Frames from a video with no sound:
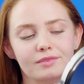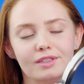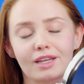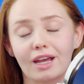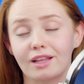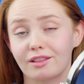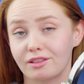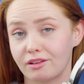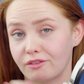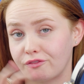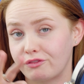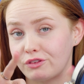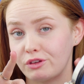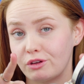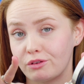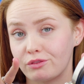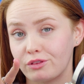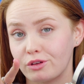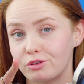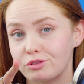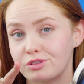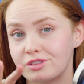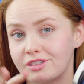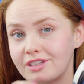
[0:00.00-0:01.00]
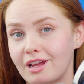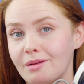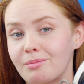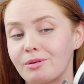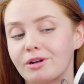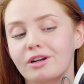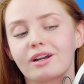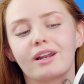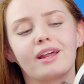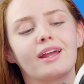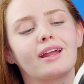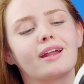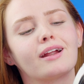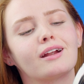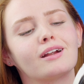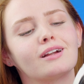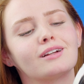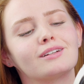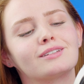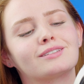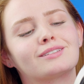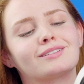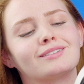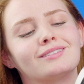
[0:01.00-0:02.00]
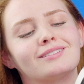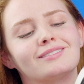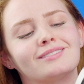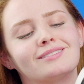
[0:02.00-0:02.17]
Got a few of those stubborn hairs.